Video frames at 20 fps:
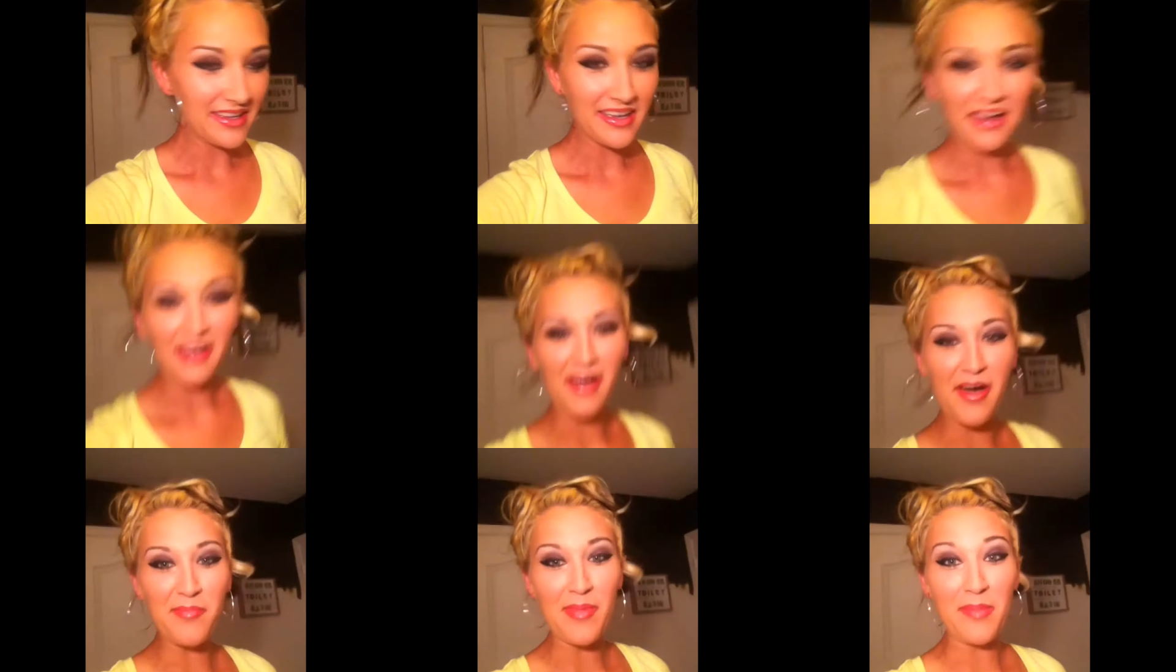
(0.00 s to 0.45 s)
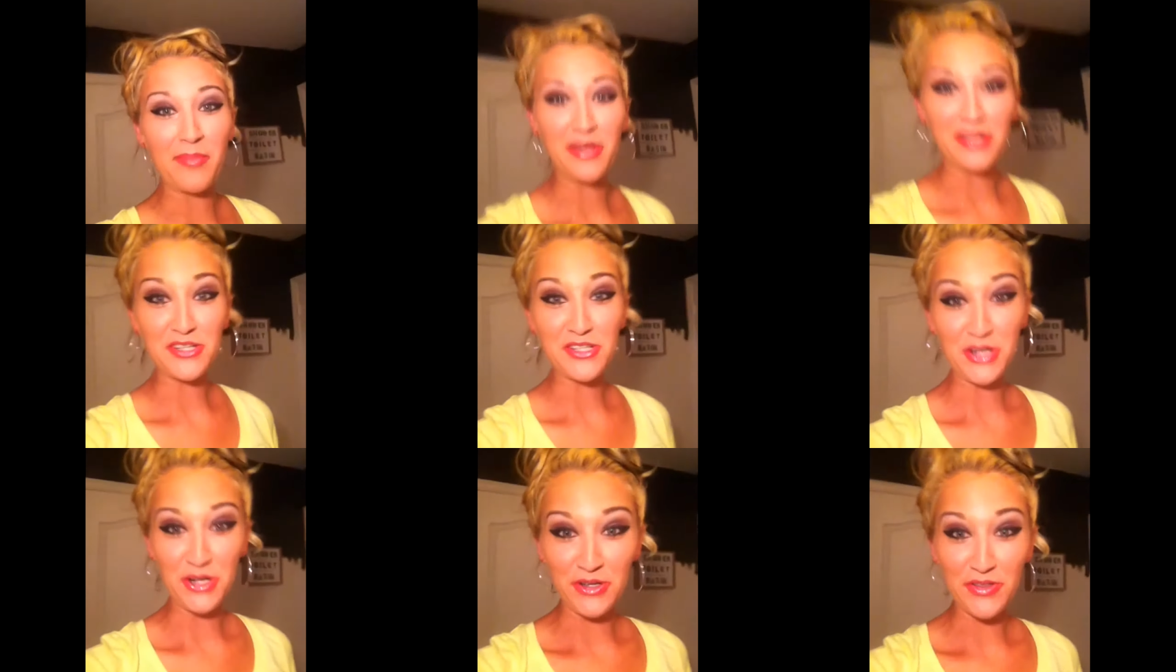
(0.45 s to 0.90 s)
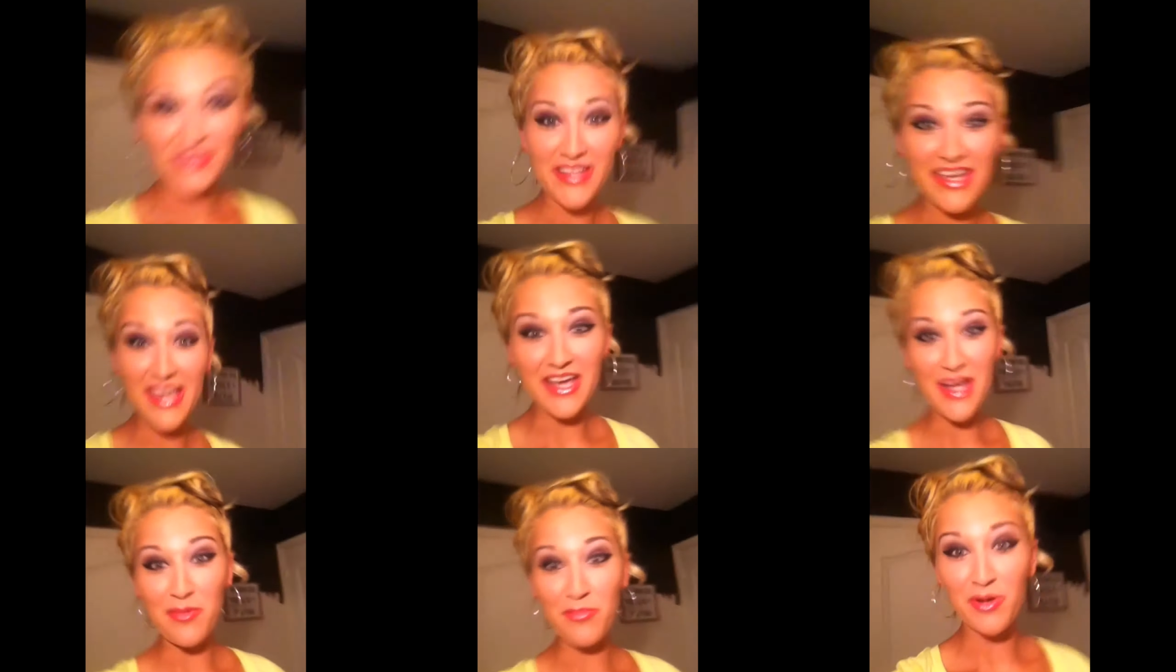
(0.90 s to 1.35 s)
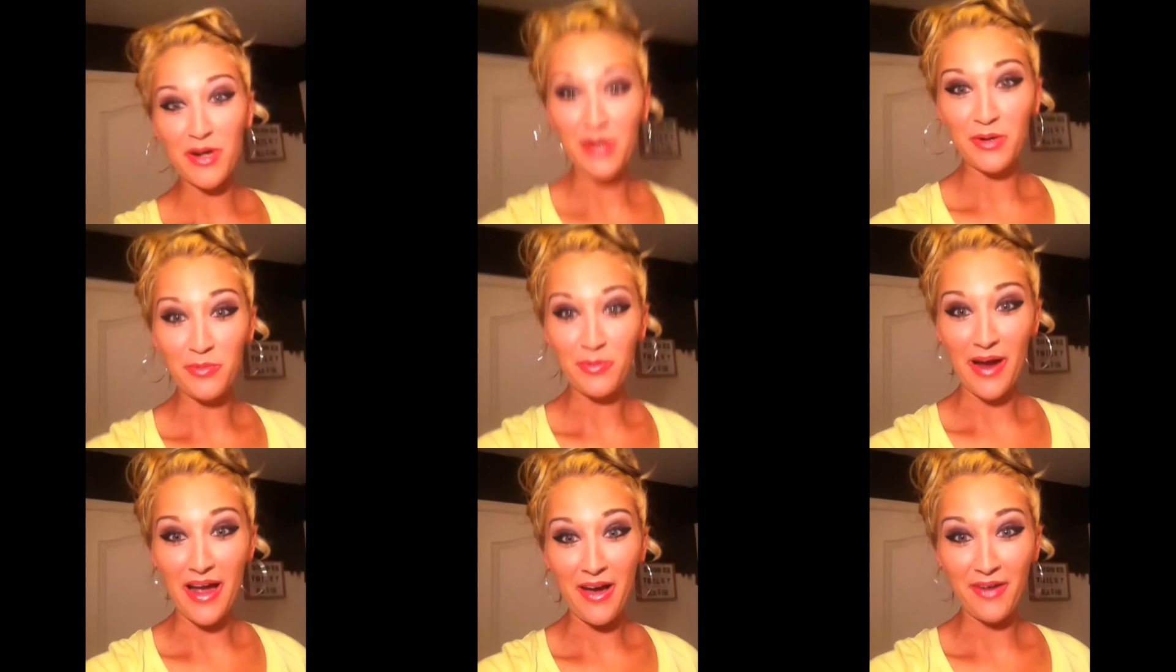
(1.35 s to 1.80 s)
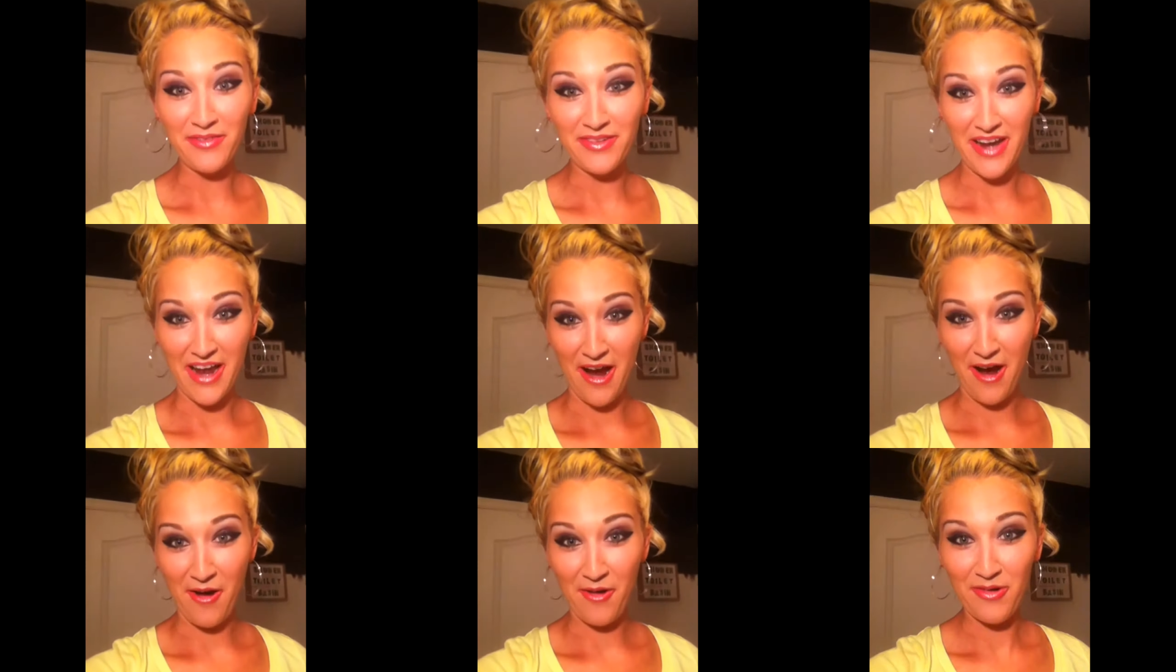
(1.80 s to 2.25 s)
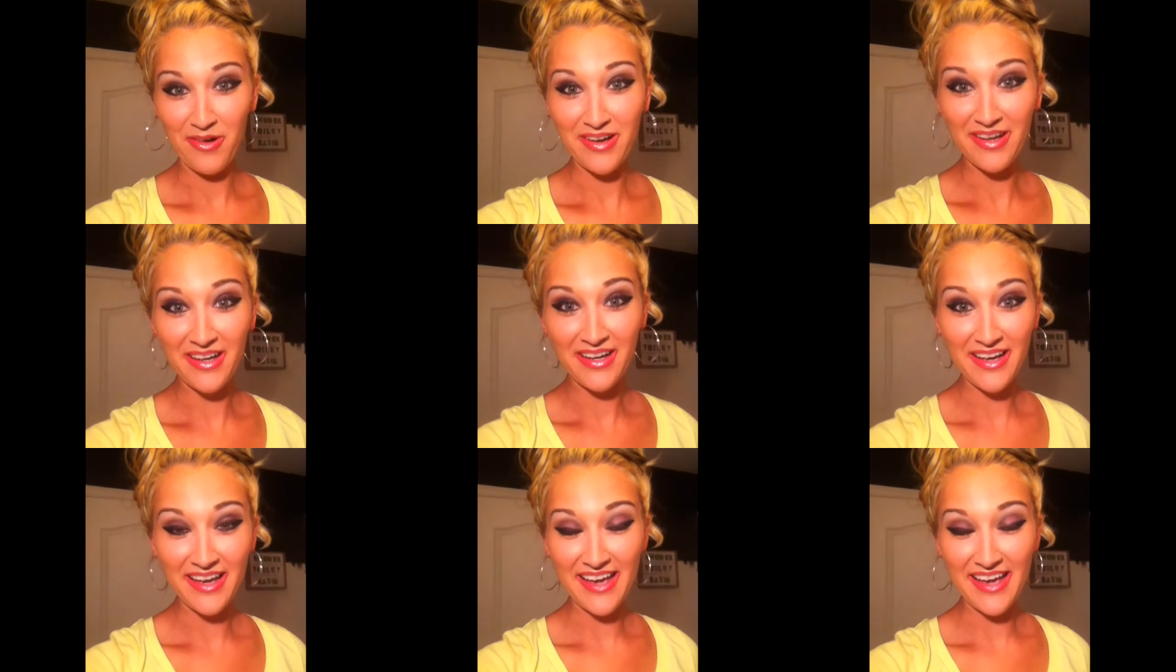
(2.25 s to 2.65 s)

Um, I'm gonna turn the camera around now